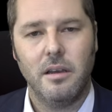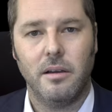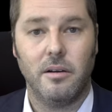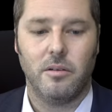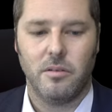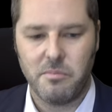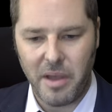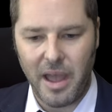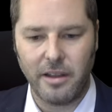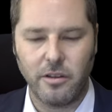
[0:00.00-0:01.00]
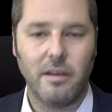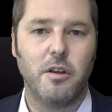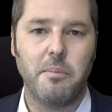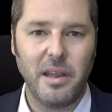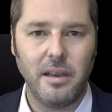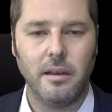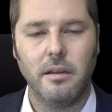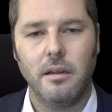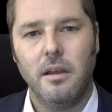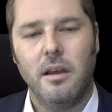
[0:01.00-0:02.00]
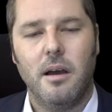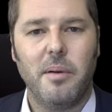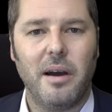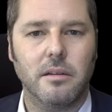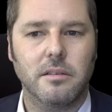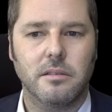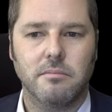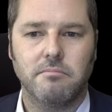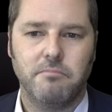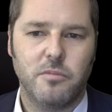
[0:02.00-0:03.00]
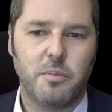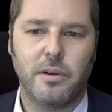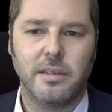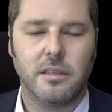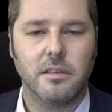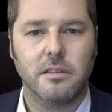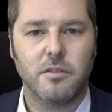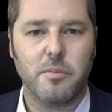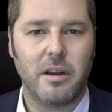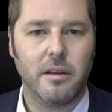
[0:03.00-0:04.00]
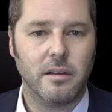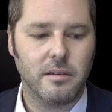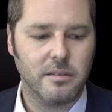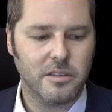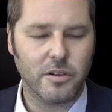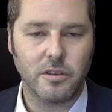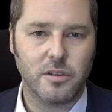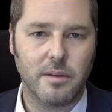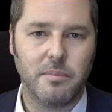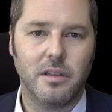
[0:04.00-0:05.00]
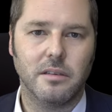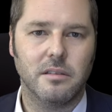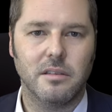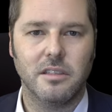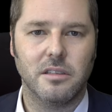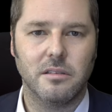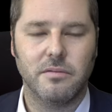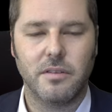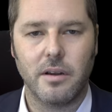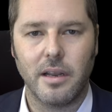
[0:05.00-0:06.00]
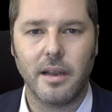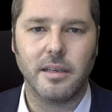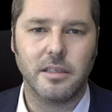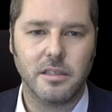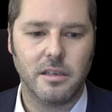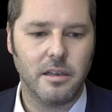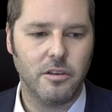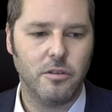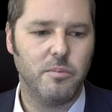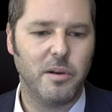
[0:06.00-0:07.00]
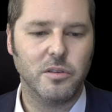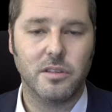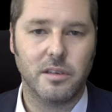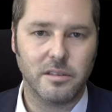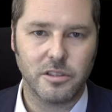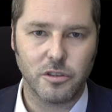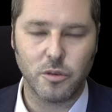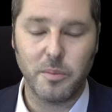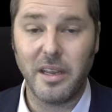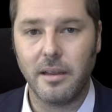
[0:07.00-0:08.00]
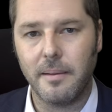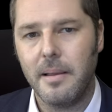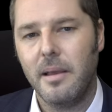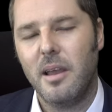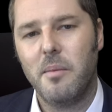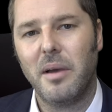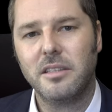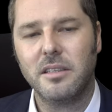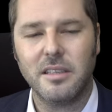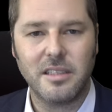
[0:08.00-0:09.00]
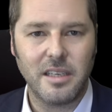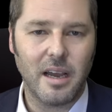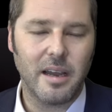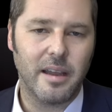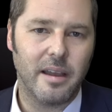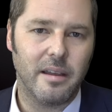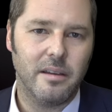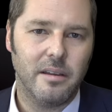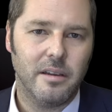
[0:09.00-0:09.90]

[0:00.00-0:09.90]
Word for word: oh, bad, you have an opinion about the president of America, Donald Trump, that isn't very nice. And you post it on social media. Imagine the C I A